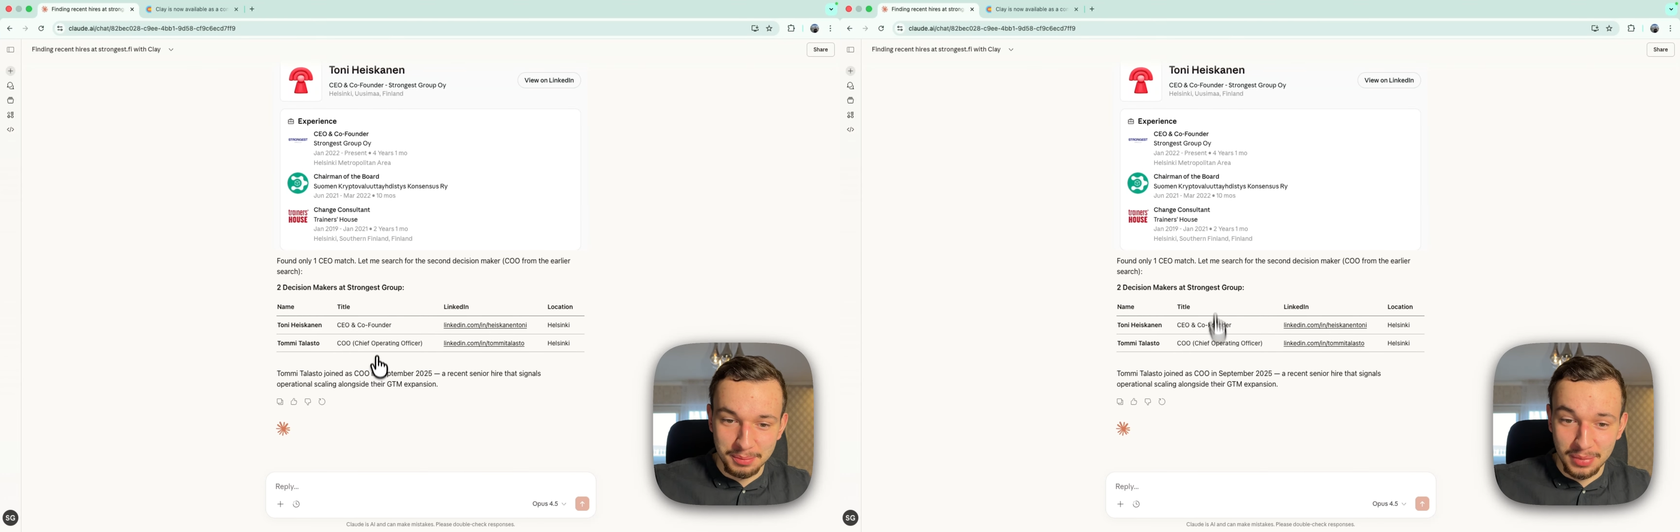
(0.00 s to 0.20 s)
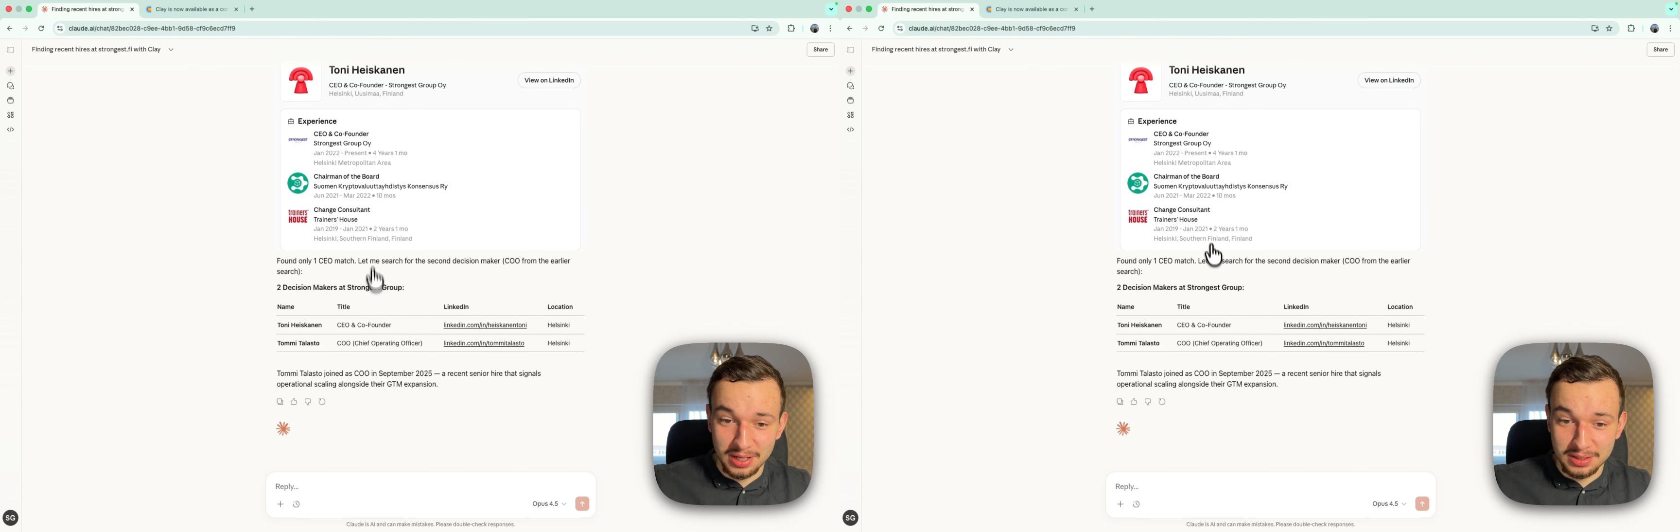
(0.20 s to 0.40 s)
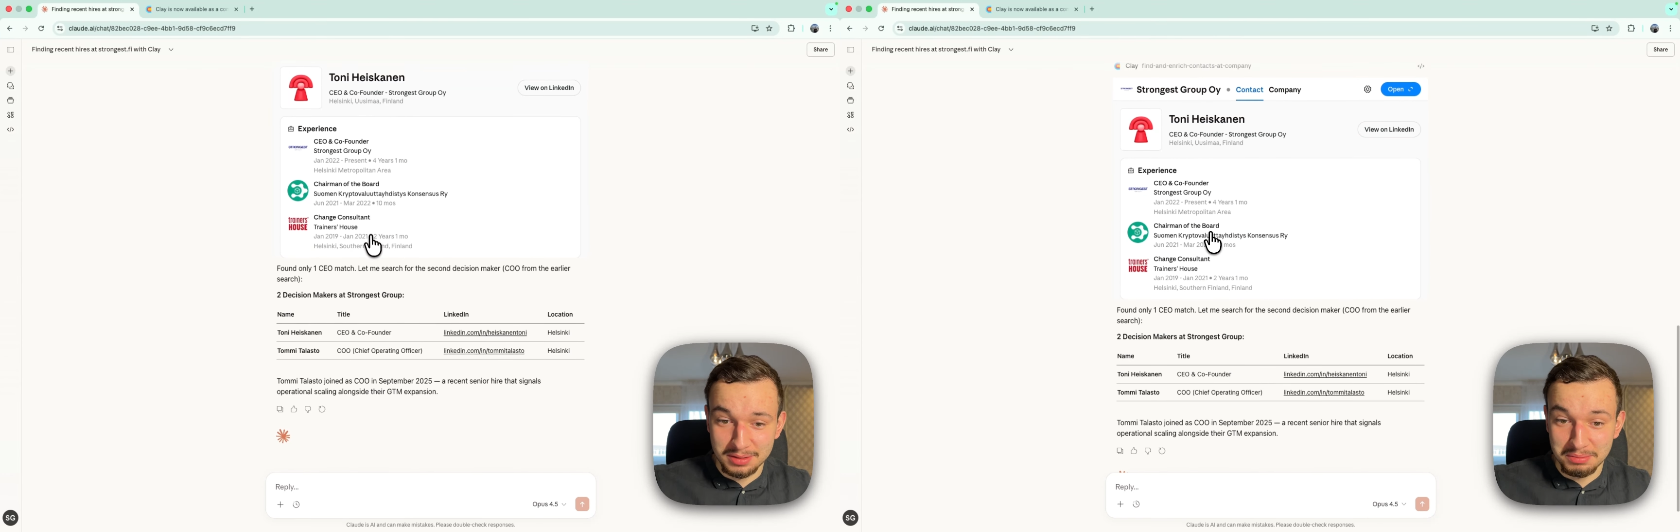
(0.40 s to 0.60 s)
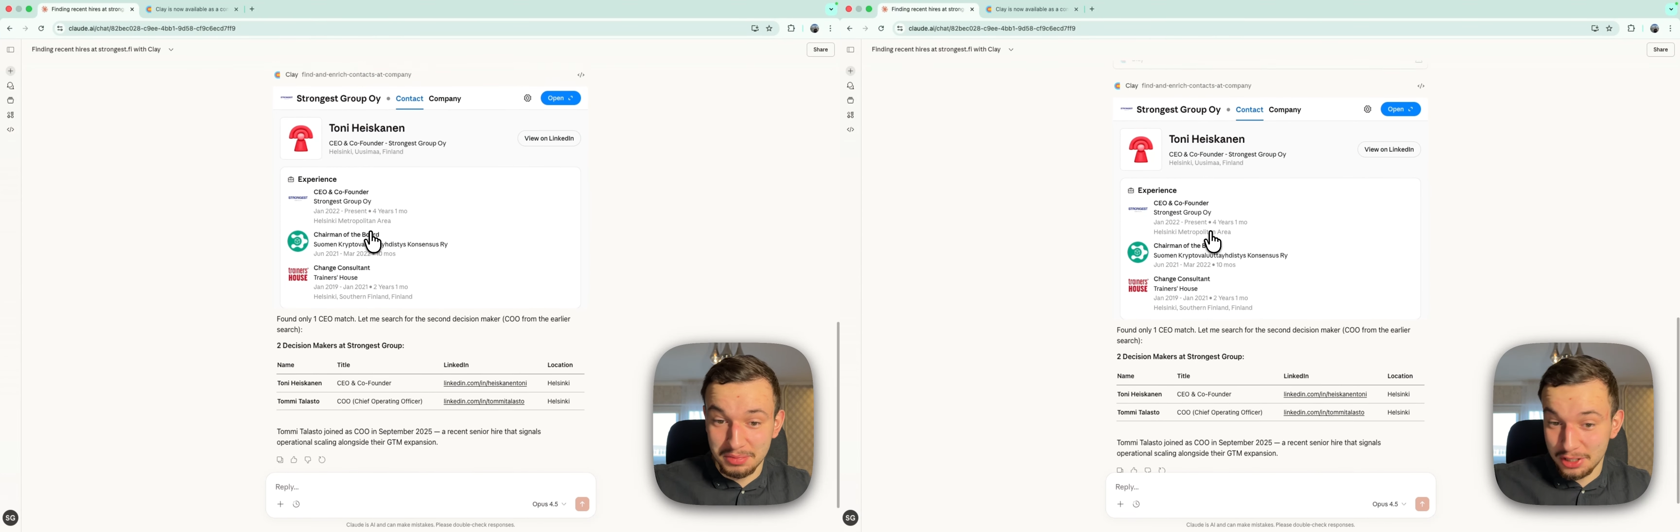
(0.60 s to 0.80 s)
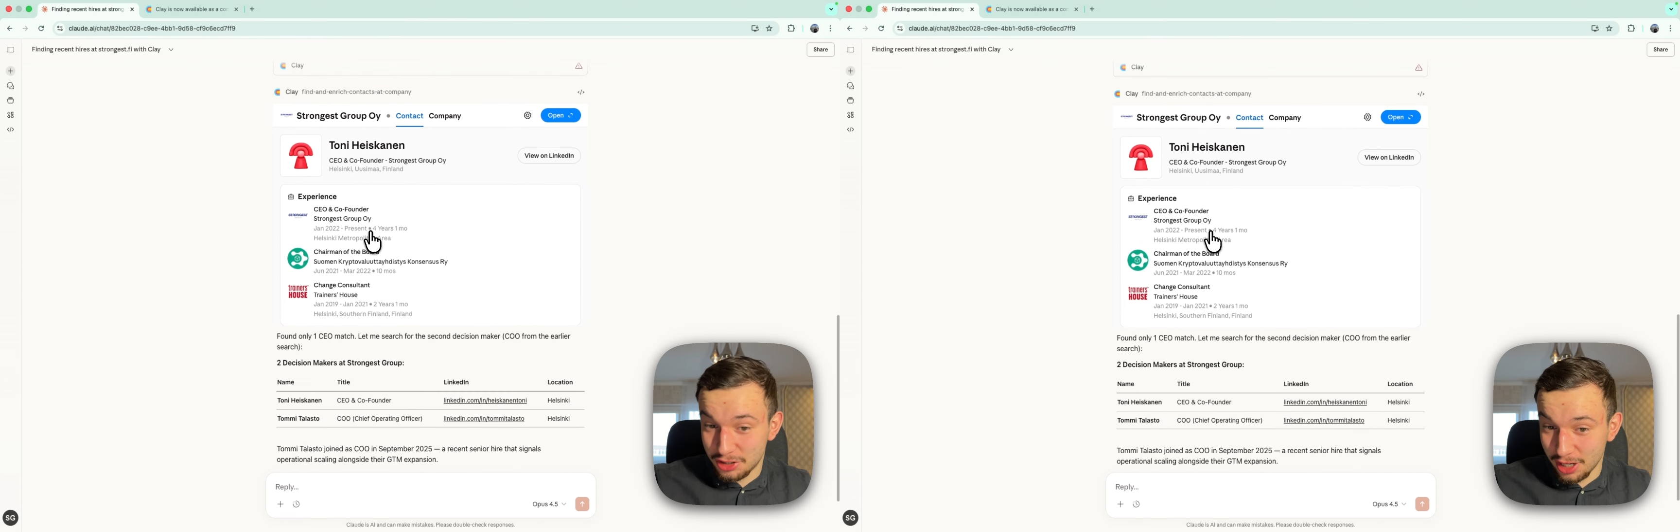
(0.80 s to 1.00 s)
But
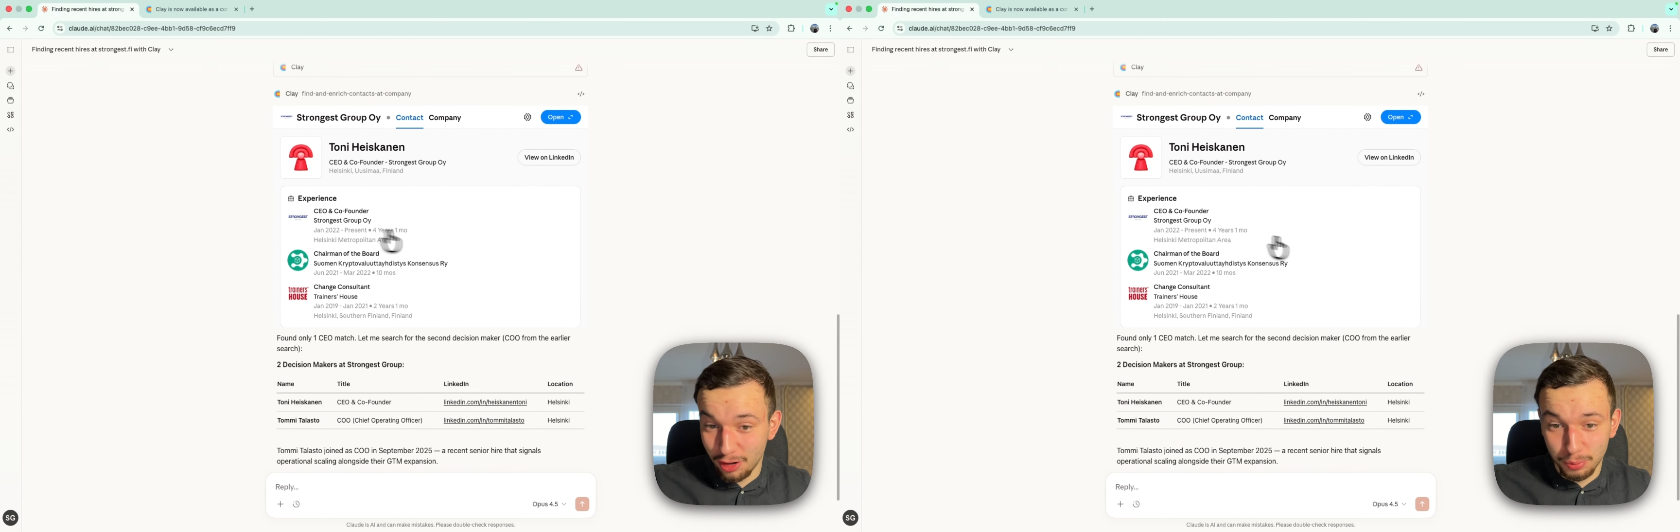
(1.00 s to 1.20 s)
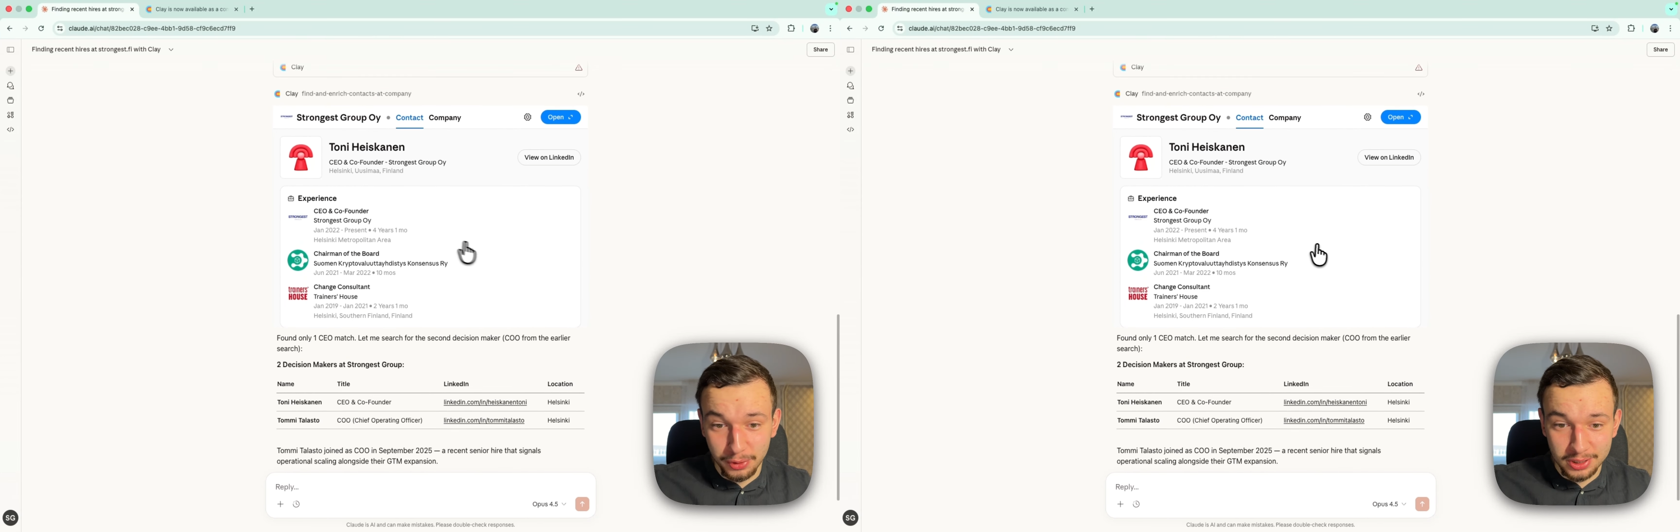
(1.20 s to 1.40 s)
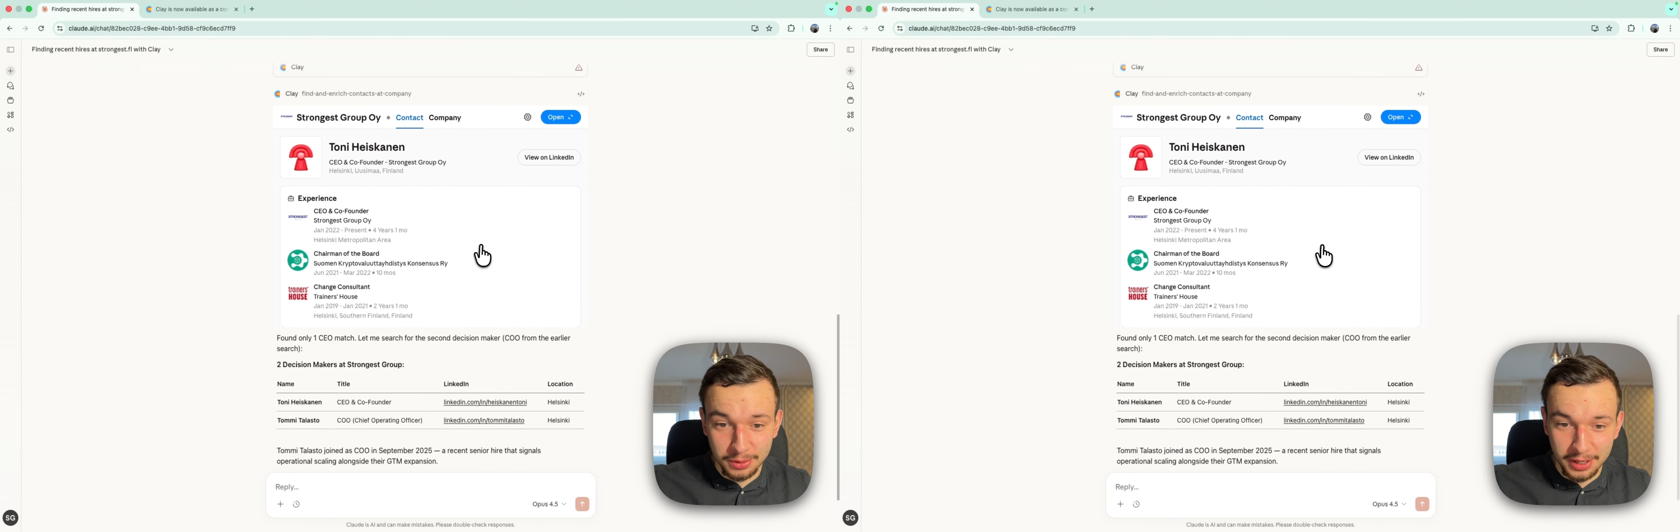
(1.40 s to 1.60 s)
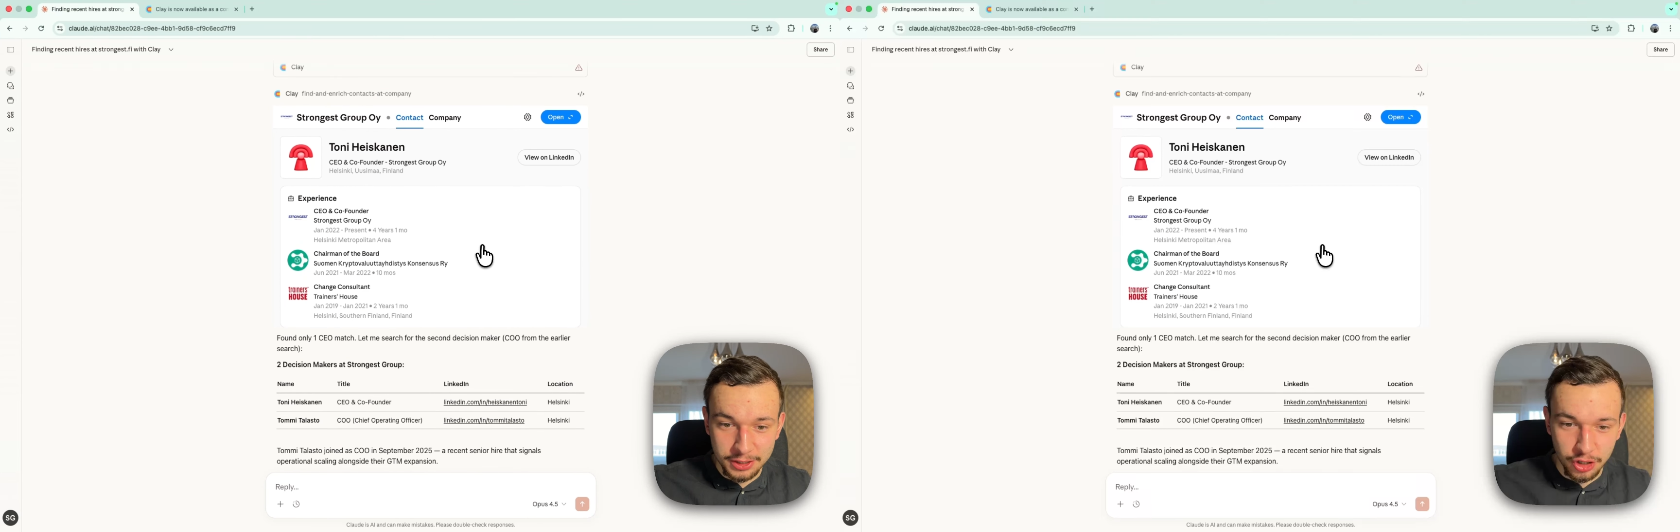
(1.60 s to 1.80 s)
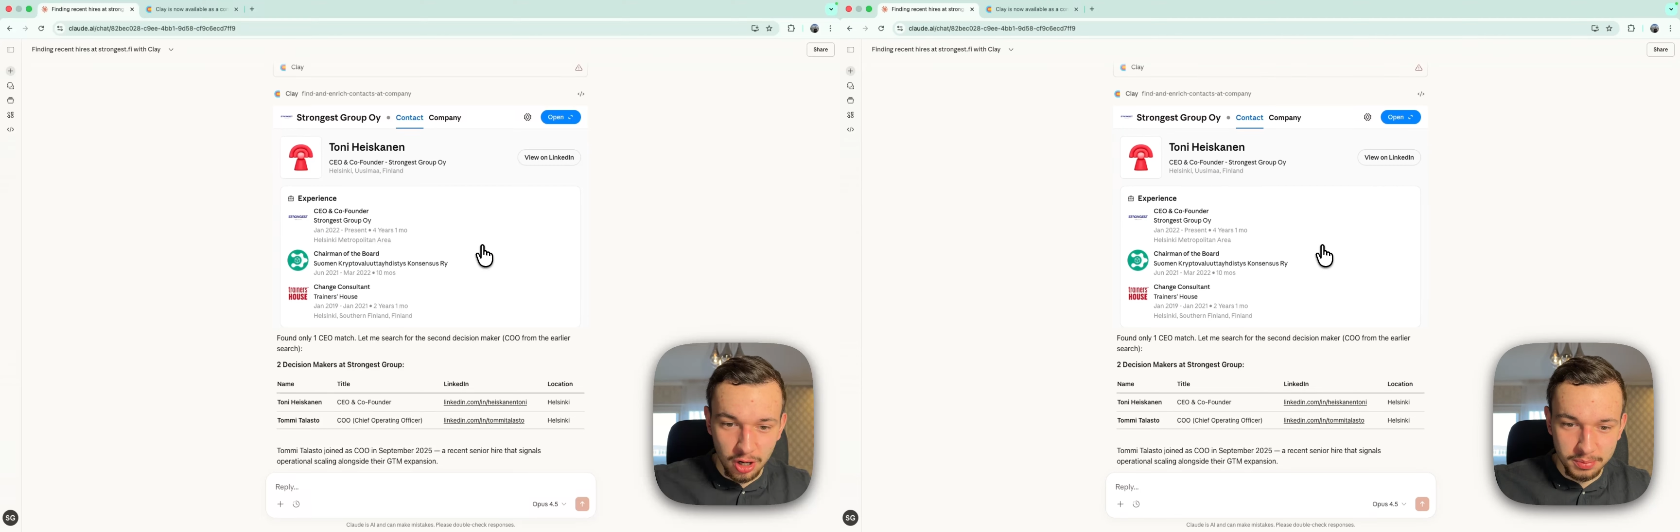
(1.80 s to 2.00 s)
in general, pretty great
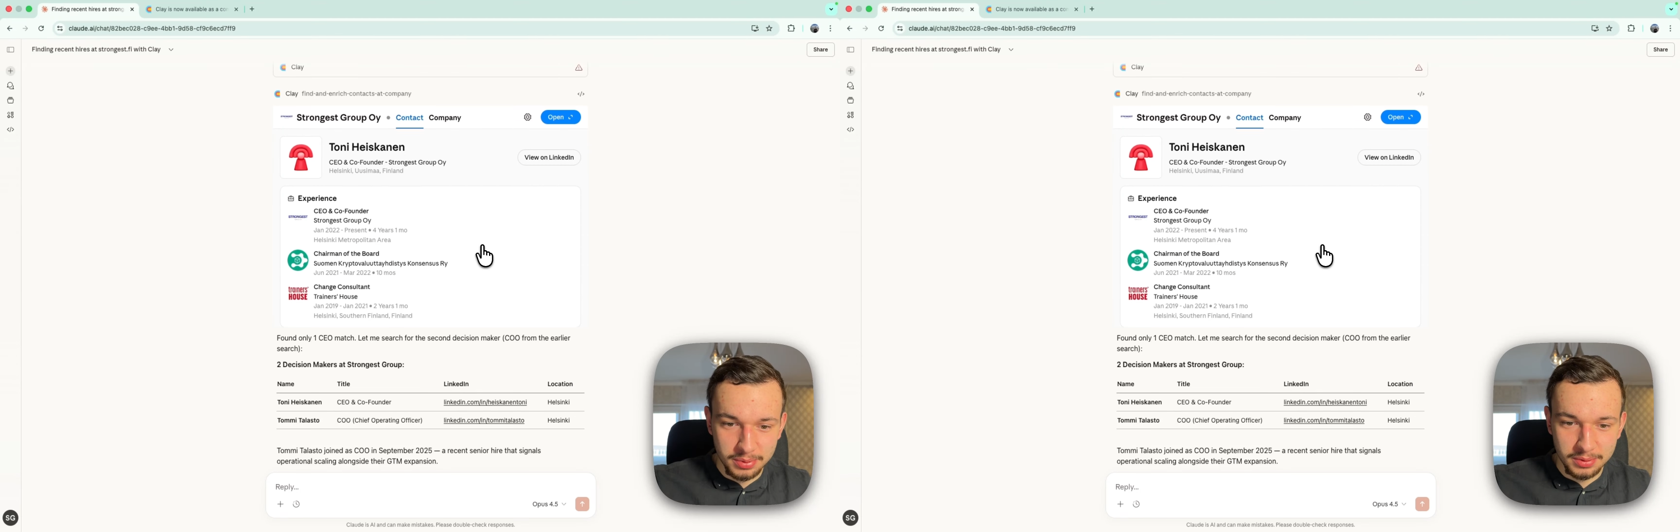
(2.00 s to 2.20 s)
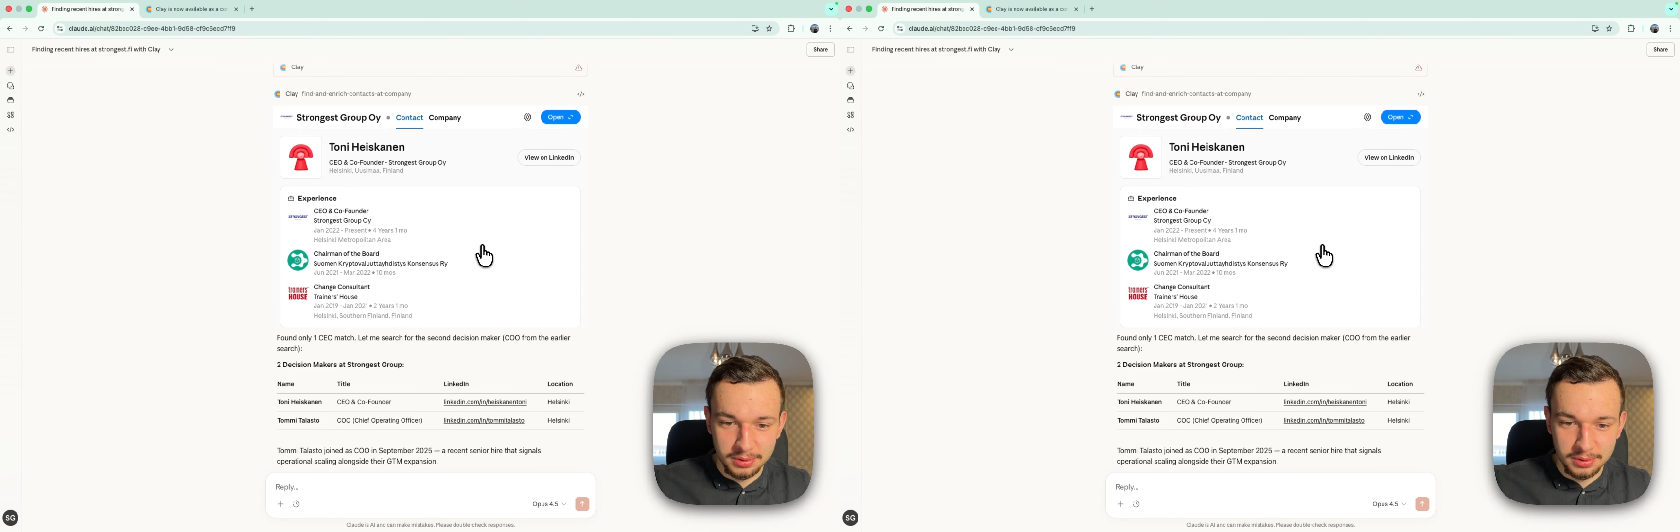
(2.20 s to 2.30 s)
job.